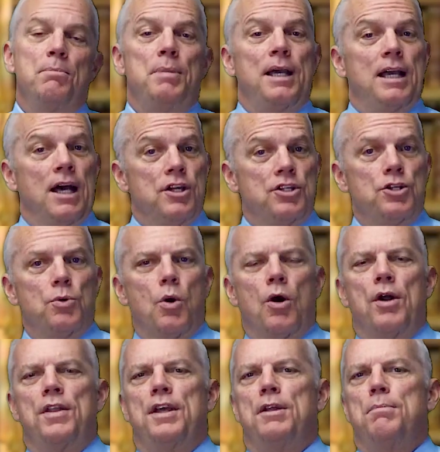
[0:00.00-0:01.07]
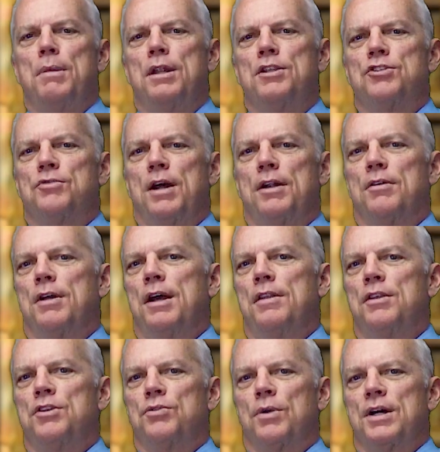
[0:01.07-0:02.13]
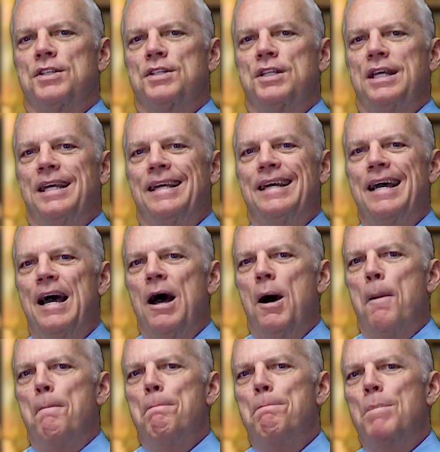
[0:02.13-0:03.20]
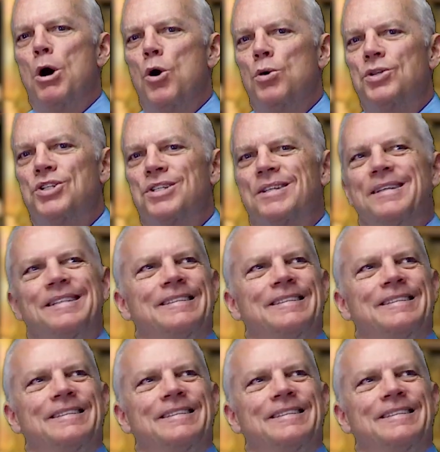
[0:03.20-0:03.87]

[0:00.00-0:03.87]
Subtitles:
Because you are the administrator and the trustee, most